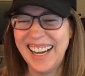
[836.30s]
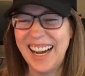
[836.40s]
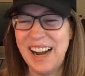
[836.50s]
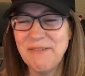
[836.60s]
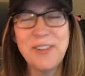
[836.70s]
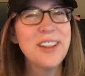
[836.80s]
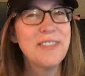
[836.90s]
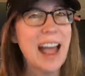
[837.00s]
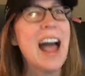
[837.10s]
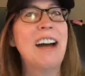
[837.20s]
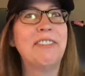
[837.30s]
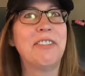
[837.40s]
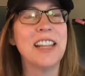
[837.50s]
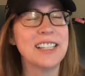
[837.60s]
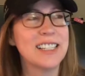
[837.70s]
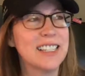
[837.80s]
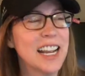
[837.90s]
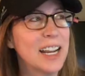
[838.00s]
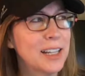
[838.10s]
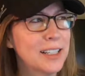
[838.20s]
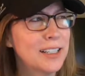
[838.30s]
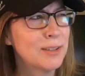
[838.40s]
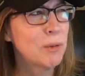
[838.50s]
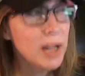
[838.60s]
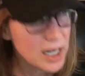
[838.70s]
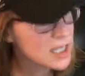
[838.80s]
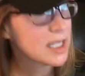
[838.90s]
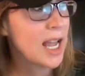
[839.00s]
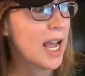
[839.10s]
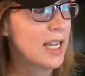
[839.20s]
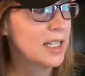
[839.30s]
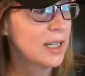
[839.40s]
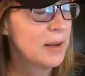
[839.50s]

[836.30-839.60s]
I'm full of half things today. What is that?